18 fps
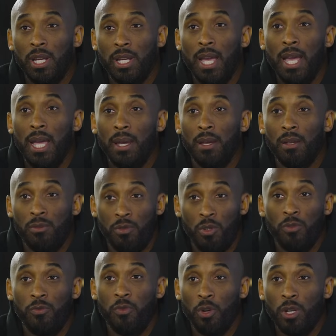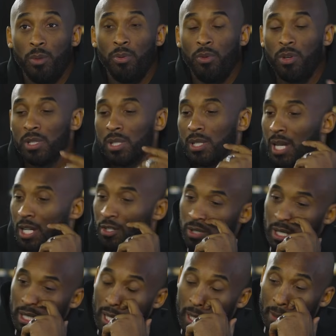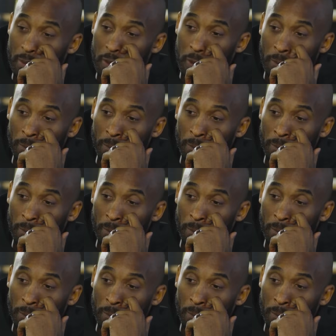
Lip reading: games, 40 points in 9 straight games.